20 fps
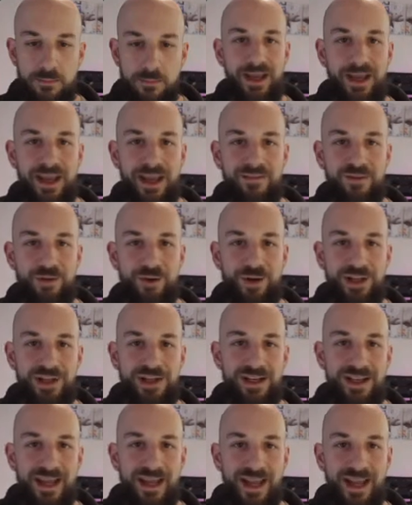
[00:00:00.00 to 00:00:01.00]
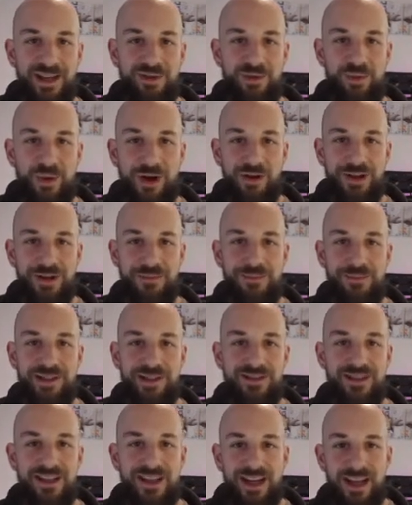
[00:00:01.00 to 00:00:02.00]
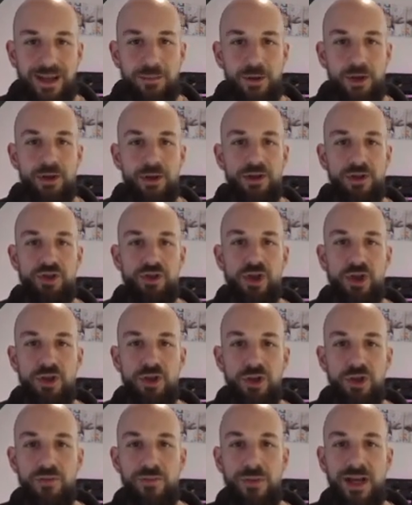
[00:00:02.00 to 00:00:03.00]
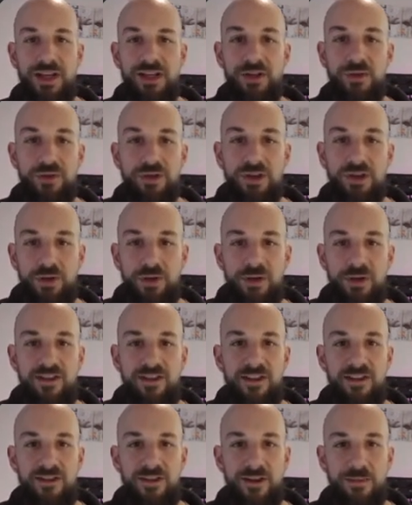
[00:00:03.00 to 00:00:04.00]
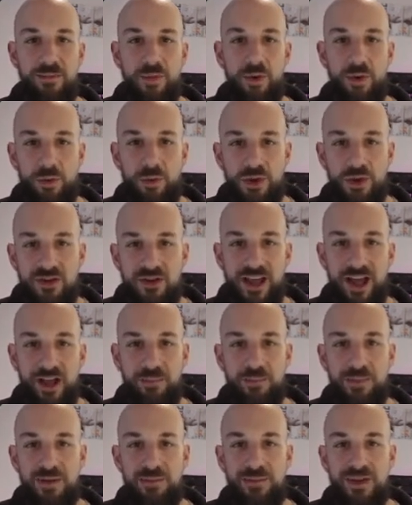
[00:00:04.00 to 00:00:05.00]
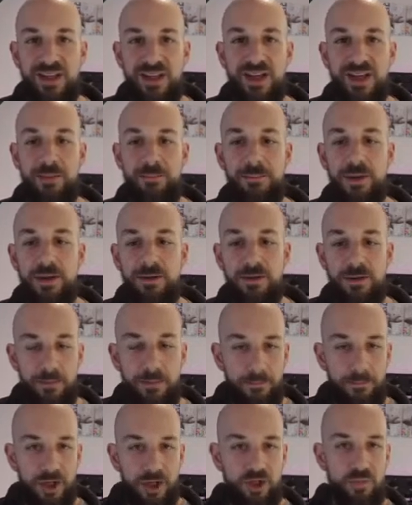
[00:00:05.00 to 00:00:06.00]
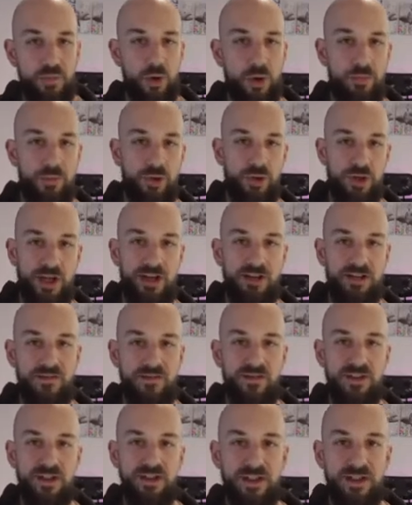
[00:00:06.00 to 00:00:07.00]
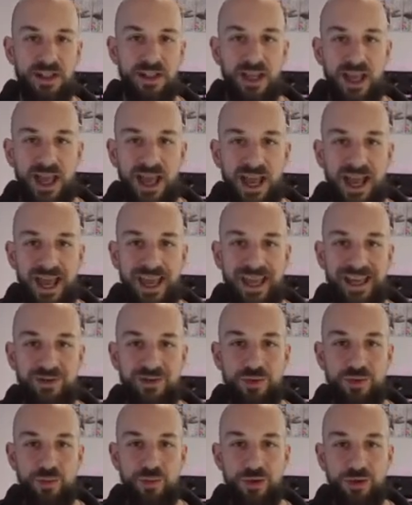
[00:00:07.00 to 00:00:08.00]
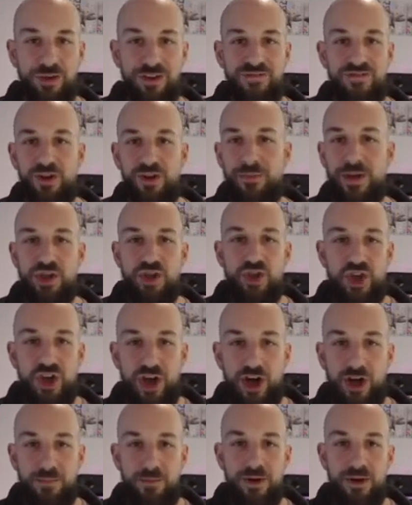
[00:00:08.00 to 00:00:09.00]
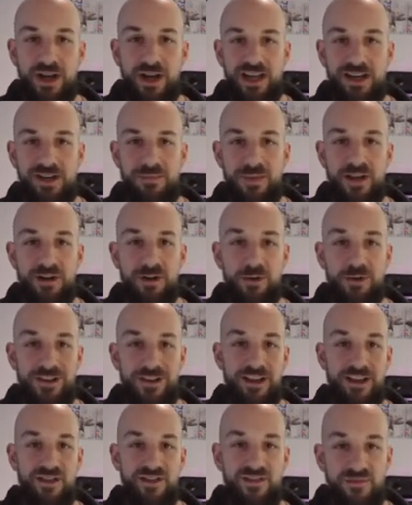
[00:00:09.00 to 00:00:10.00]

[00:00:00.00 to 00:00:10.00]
Hey everyone, and welcome. Today I'm going to show you my new Todoist system, which has helped me become much more productive and really feel much calmer and a better sense of